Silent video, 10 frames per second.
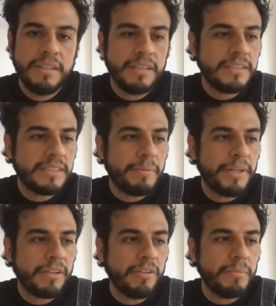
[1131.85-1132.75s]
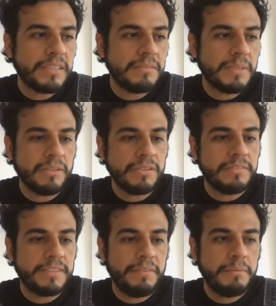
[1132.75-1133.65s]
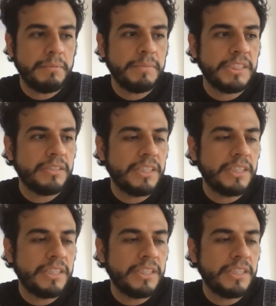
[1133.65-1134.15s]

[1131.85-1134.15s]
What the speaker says: It's a very cool master because it's giving me